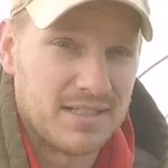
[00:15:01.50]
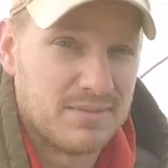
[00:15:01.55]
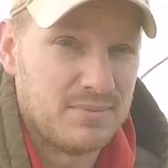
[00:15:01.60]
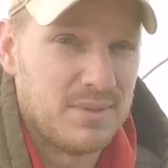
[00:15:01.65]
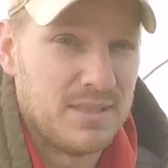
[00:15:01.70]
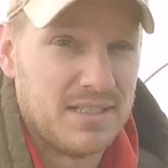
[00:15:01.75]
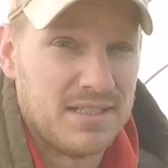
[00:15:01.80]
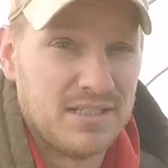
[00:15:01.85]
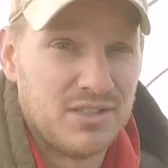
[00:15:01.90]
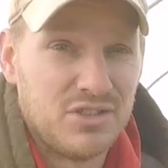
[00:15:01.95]
as
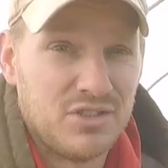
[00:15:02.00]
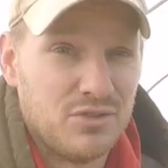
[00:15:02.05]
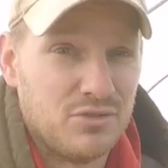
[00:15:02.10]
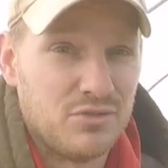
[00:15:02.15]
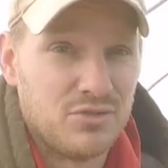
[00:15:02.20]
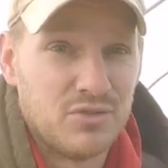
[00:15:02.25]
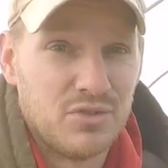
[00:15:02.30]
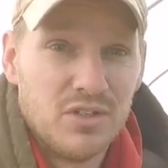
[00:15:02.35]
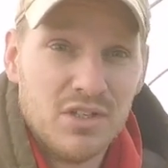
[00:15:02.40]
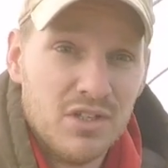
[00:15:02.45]
being
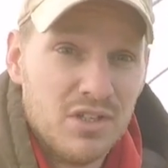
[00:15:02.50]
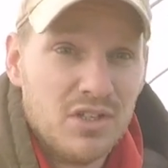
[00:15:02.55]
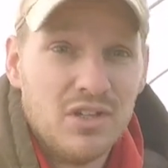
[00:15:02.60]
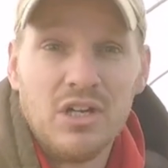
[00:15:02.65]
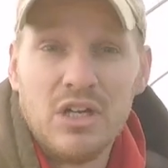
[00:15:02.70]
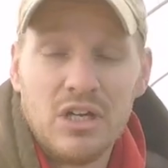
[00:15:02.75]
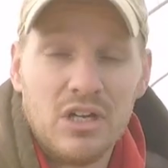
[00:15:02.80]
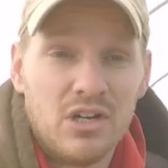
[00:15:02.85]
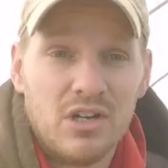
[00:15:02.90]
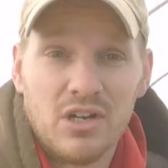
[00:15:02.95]
issues
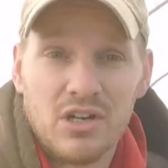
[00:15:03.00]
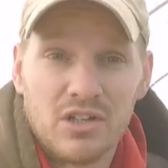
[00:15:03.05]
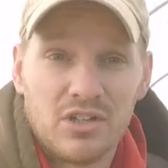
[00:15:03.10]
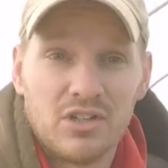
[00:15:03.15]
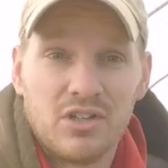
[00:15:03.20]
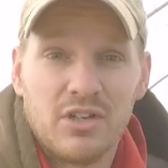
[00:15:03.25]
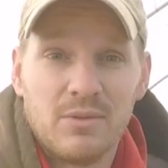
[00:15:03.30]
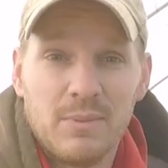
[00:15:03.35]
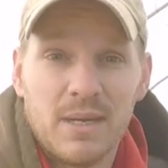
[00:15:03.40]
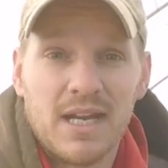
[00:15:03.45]
aren't
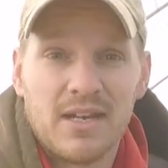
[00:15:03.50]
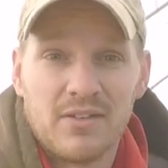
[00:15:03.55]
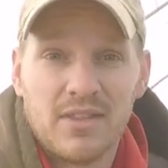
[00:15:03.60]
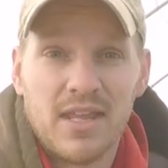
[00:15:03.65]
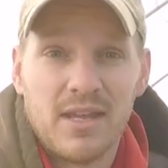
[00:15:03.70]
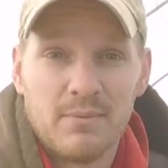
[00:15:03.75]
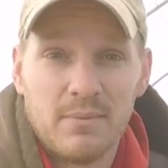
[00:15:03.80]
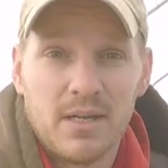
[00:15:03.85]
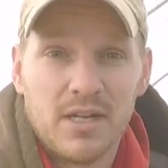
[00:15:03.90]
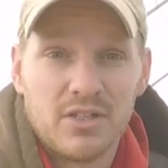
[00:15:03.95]
going to matter
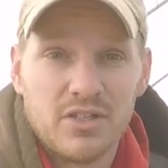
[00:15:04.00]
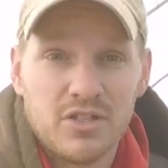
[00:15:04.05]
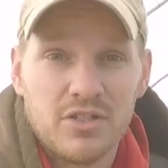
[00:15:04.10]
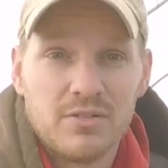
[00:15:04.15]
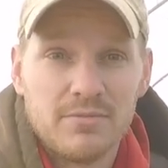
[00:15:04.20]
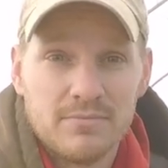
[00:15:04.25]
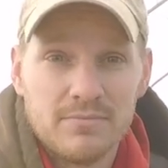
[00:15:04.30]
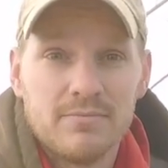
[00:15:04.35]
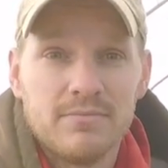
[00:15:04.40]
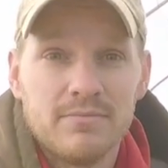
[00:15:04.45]
that much.
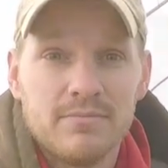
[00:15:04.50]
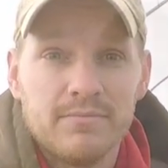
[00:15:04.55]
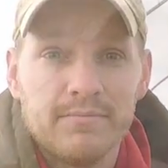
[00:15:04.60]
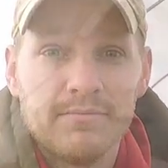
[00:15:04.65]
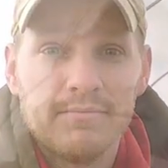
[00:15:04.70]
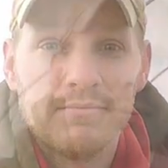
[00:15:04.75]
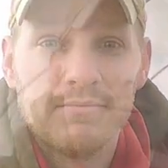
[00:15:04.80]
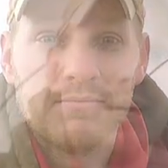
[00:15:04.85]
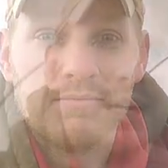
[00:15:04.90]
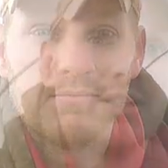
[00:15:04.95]

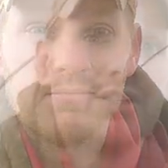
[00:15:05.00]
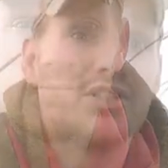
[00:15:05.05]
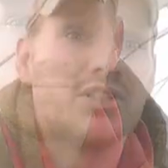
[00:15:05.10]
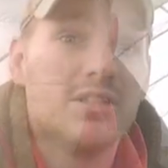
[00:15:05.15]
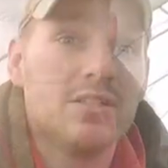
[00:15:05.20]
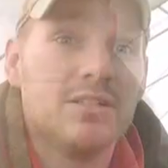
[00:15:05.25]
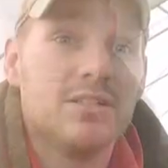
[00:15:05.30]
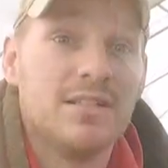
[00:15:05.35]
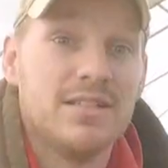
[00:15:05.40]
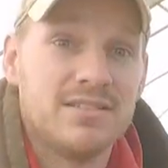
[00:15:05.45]
How
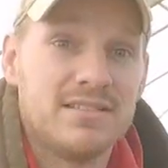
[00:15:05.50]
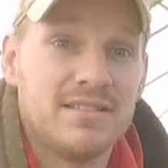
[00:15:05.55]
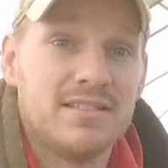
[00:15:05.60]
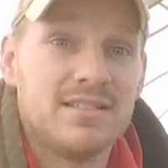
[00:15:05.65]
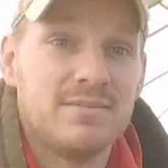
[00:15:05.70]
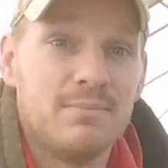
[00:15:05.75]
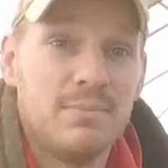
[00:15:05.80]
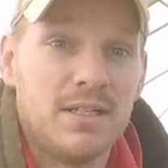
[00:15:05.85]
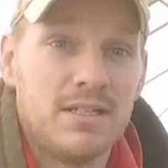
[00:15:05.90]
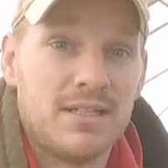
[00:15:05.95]
much does
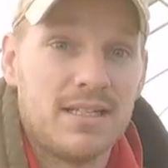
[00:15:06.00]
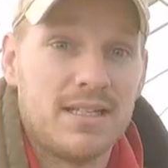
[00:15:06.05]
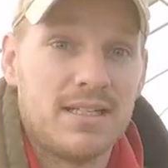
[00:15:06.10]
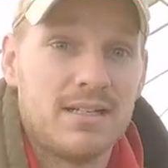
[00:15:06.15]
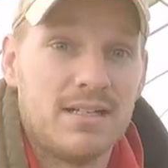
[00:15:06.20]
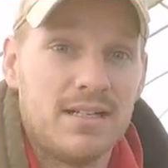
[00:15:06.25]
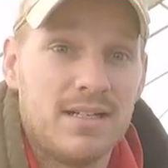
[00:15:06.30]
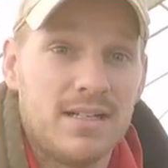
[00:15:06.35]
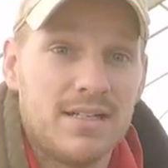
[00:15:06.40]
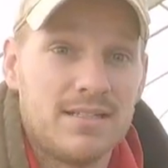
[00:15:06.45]
this building
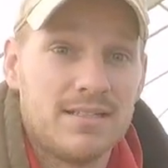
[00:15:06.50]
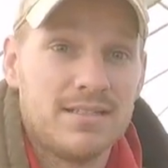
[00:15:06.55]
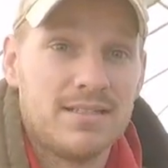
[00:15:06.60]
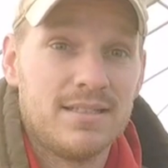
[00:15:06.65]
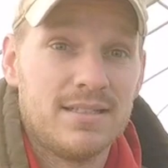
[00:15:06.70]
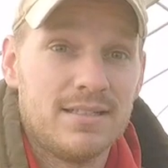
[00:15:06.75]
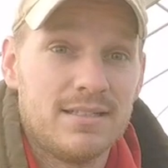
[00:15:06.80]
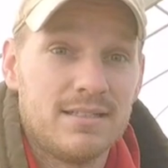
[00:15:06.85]
cost?